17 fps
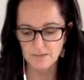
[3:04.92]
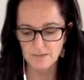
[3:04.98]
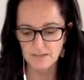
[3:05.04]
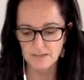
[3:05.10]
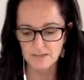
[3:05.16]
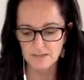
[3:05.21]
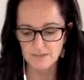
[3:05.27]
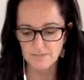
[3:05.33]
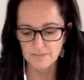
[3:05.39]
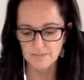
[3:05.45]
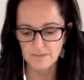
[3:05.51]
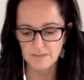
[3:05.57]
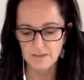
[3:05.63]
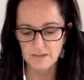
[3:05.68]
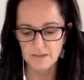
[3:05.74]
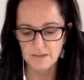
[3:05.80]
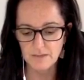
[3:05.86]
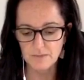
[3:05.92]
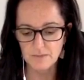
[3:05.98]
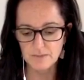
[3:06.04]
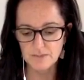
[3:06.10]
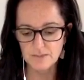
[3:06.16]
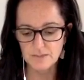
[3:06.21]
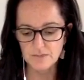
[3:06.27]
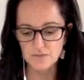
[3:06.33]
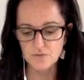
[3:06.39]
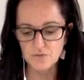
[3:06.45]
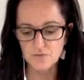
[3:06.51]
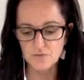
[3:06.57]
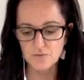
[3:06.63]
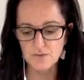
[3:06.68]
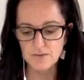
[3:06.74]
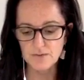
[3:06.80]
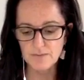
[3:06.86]
kid. It was
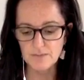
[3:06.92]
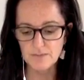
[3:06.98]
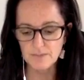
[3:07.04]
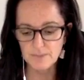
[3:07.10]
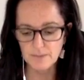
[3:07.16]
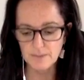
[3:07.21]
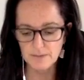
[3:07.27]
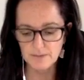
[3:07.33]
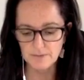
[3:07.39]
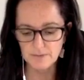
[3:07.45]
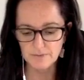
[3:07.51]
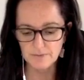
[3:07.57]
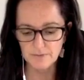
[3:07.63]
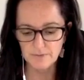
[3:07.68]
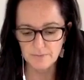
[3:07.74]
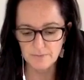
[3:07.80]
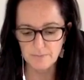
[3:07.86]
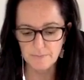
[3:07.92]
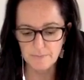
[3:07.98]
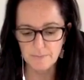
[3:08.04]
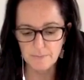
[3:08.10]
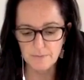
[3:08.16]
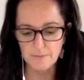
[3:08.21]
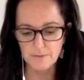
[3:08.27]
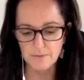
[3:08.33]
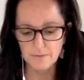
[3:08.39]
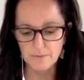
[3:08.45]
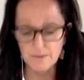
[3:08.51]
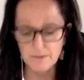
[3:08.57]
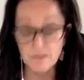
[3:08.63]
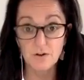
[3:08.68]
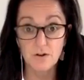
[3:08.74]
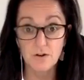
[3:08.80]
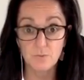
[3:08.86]
extremely painful, but oh
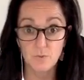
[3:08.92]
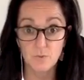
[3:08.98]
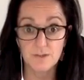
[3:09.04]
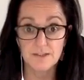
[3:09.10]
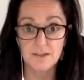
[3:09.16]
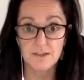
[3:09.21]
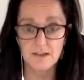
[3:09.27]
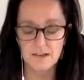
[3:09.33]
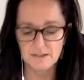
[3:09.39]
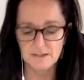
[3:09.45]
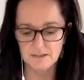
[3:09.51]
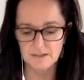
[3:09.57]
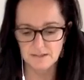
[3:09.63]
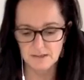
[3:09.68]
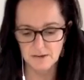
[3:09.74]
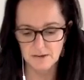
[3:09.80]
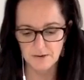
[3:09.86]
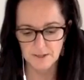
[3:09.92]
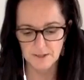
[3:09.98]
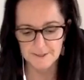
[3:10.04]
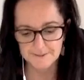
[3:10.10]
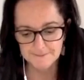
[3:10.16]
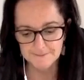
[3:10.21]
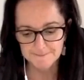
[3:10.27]
my God, was it necessary.